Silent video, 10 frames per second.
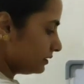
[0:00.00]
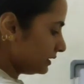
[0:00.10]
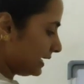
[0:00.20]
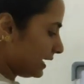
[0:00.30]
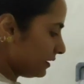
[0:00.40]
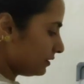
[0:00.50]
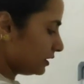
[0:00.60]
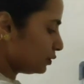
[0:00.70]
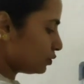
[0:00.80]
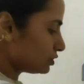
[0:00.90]
Here
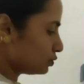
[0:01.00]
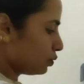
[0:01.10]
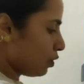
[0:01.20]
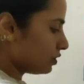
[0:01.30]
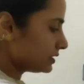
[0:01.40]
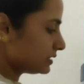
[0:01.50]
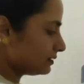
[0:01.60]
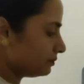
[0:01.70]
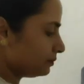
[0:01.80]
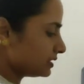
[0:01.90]
it was
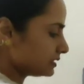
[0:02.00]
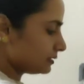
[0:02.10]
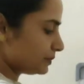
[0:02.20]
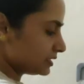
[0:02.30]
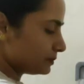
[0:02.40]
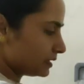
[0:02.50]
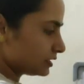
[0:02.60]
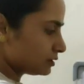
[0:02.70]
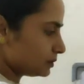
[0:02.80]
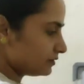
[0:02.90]
plus the present
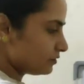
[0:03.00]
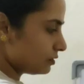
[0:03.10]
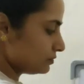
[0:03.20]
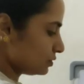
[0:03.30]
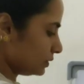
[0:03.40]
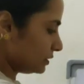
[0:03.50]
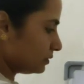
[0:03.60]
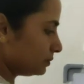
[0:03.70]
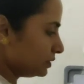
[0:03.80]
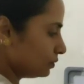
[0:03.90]
participle form, so it will
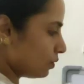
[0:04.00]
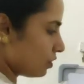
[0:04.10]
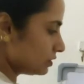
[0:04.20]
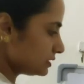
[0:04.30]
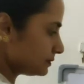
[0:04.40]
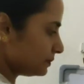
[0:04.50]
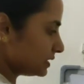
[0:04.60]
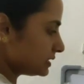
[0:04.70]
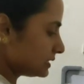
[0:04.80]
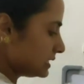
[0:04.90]
be was
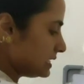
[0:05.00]
plus